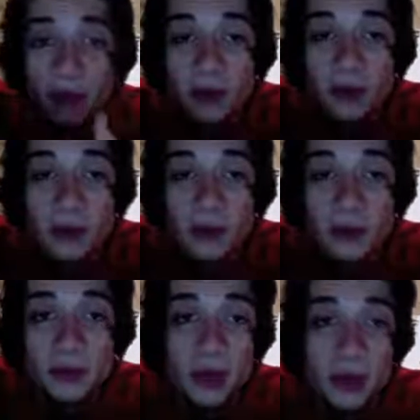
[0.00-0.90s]
I've got
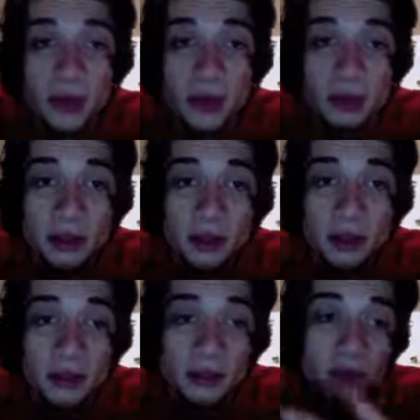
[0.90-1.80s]
people who I talk
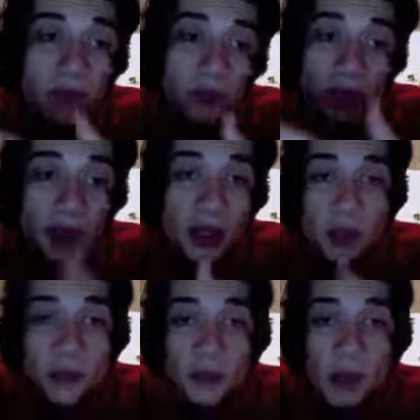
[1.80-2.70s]
to
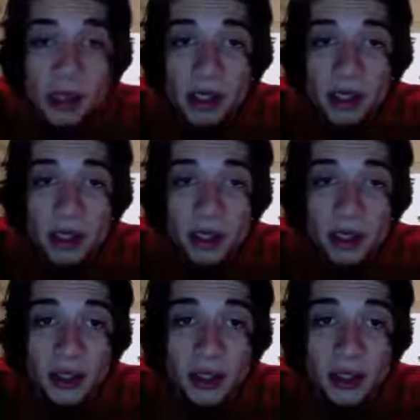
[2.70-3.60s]
slightly more
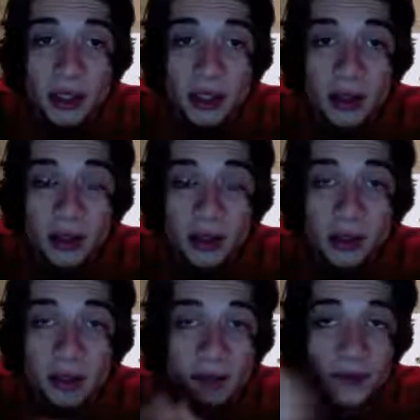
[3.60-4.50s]
regularly, you know what I
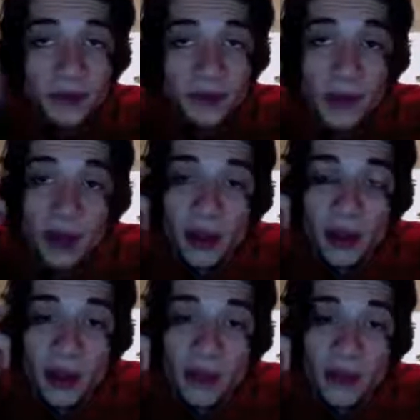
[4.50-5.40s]
mean?
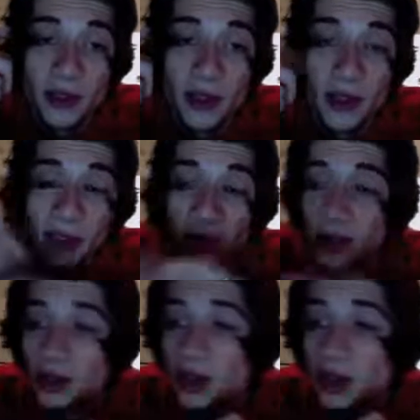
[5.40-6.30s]
Every day
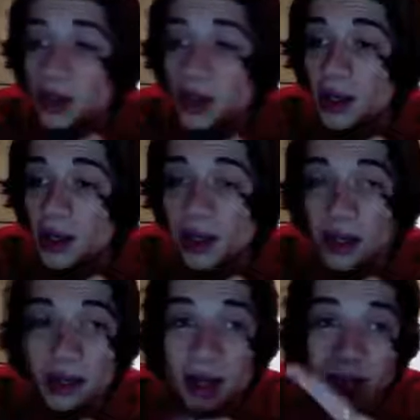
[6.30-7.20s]
and I
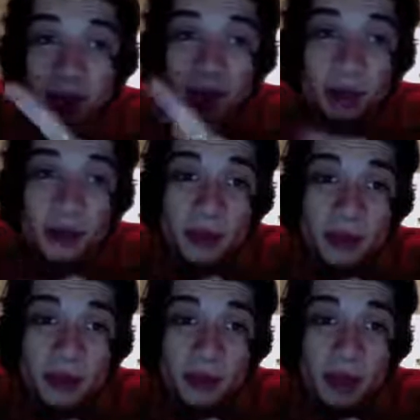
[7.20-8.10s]
got lots of people on
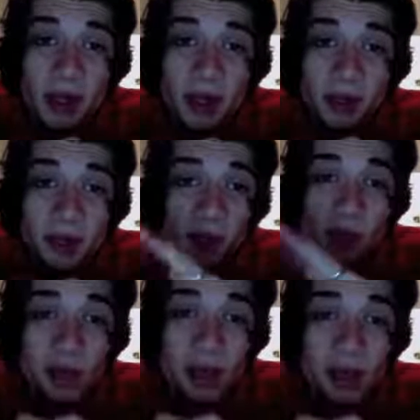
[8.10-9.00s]
YouTube that I talk to
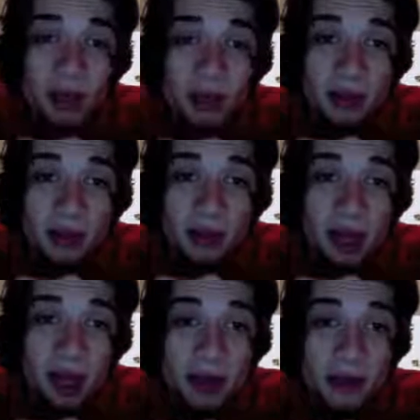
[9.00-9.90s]
more than I talk to my
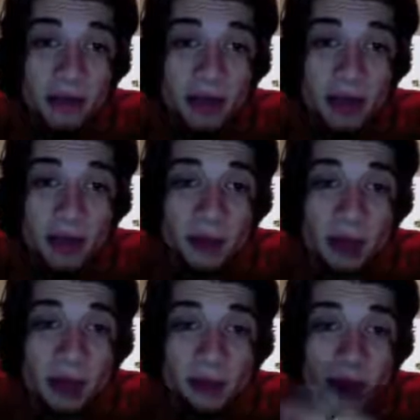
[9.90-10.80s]
actual family
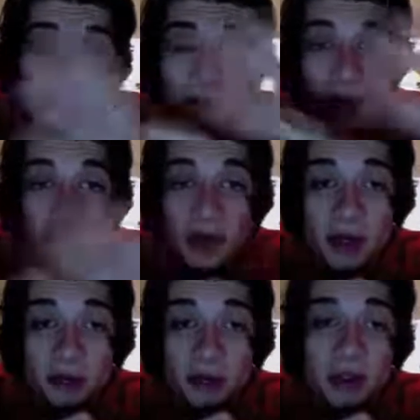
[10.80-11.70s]
down down
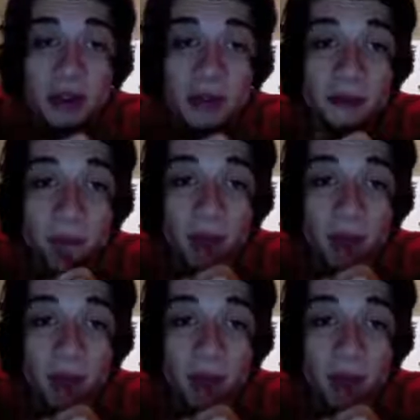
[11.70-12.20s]
south because